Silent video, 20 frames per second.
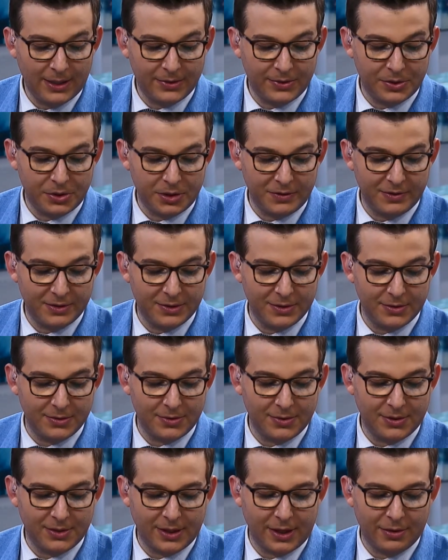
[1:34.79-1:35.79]
Services.
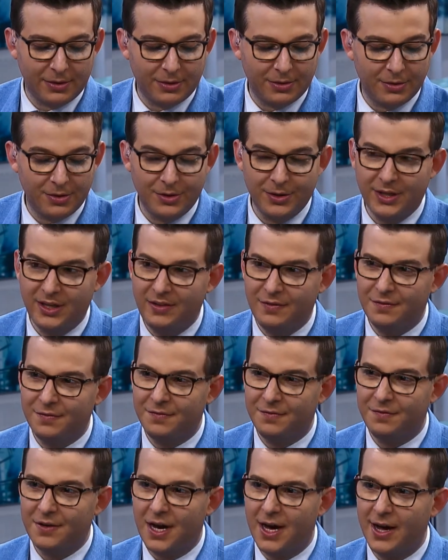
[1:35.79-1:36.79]
Looks like a
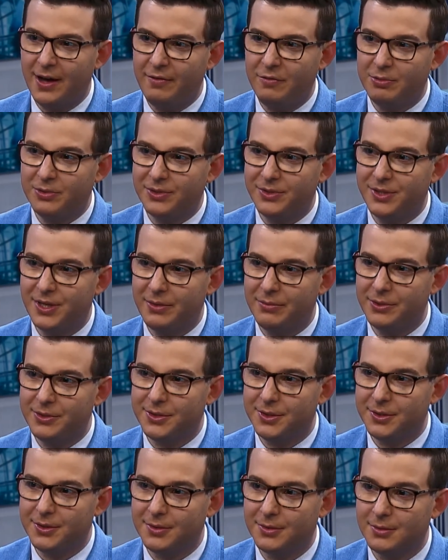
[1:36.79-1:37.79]
35% return.